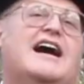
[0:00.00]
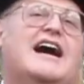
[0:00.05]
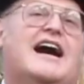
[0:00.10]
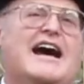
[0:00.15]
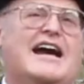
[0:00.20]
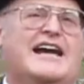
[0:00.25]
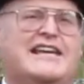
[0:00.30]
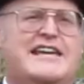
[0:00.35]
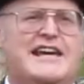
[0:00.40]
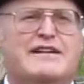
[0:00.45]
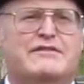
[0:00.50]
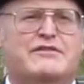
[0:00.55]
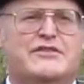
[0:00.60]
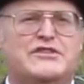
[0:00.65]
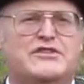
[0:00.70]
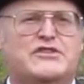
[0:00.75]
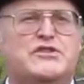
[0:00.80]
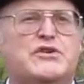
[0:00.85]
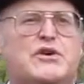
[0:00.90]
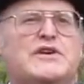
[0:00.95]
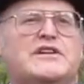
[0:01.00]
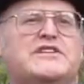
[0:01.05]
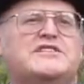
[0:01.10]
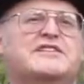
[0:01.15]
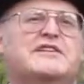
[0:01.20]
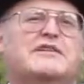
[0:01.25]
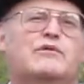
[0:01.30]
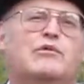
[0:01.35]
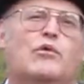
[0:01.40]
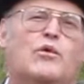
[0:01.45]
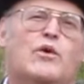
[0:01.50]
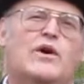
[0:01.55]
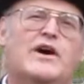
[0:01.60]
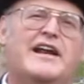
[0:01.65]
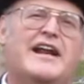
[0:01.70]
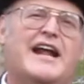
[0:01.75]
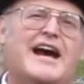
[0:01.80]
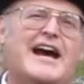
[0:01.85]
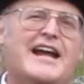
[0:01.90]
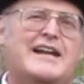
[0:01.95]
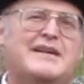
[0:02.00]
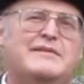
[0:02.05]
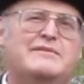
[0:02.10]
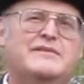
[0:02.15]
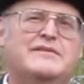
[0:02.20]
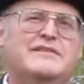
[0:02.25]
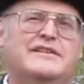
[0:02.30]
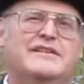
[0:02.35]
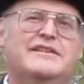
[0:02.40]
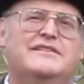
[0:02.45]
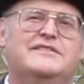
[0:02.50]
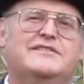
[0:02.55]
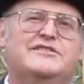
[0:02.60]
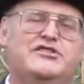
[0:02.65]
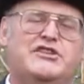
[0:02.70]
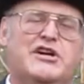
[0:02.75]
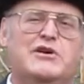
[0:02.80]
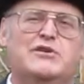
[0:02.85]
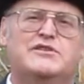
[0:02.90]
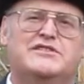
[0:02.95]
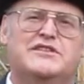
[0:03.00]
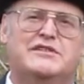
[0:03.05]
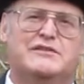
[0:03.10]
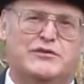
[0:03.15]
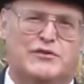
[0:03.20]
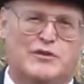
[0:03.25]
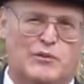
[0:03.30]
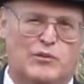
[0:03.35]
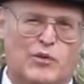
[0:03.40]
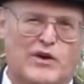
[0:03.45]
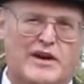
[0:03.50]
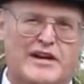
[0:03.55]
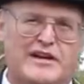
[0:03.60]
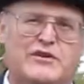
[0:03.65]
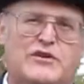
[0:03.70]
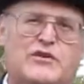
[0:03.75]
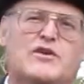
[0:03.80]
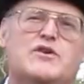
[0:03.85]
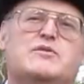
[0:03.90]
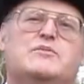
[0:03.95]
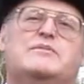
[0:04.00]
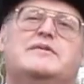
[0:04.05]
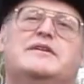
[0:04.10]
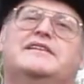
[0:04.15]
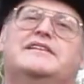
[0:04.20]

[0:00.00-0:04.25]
I gave her a choice of one item chosen from one group,